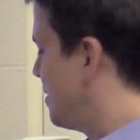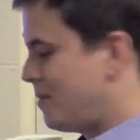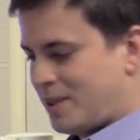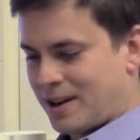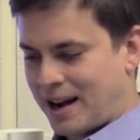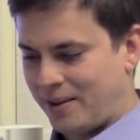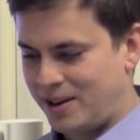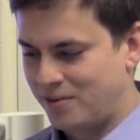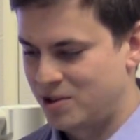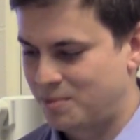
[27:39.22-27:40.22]
within highly
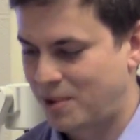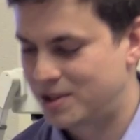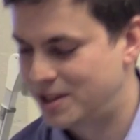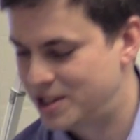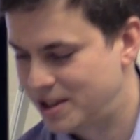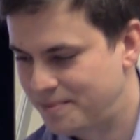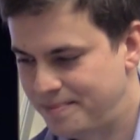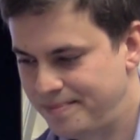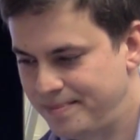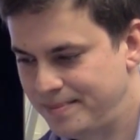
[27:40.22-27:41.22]
divergent parts of the genome.
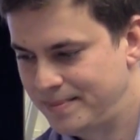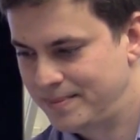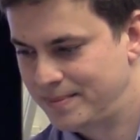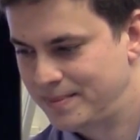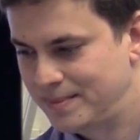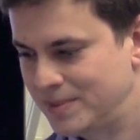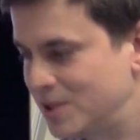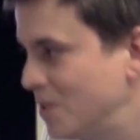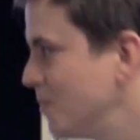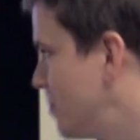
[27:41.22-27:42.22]

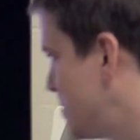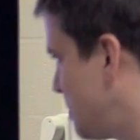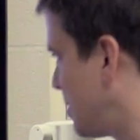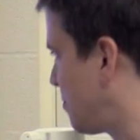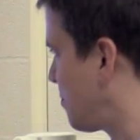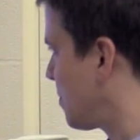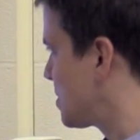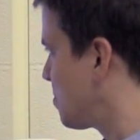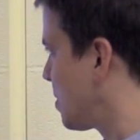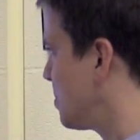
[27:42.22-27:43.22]
So some of the
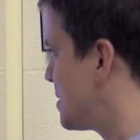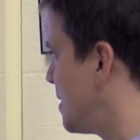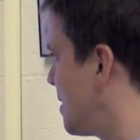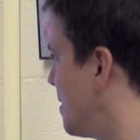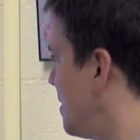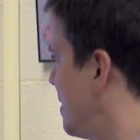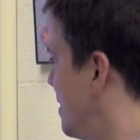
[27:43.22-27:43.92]
first work was done